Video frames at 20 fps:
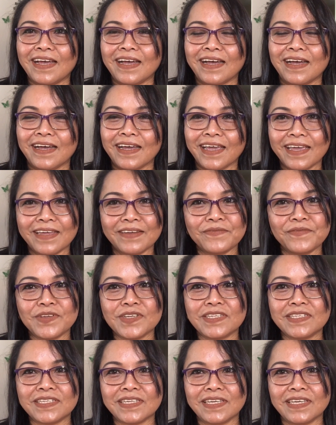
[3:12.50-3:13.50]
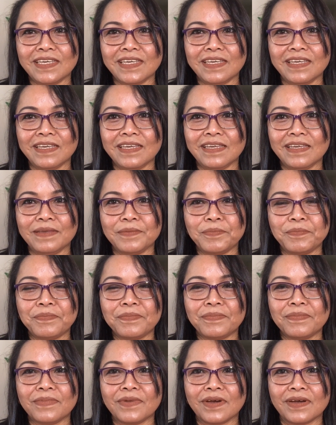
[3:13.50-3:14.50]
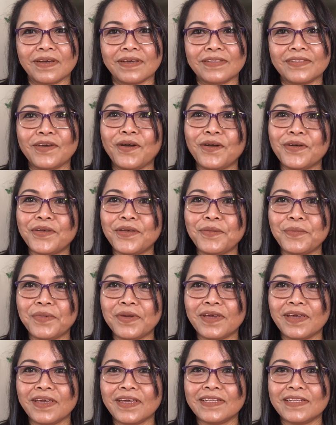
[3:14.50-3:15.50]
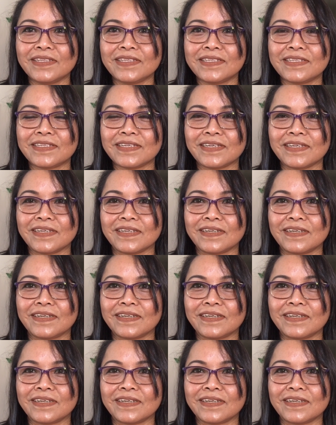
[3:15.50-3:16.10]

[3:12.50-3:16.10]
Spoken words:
NVC documents,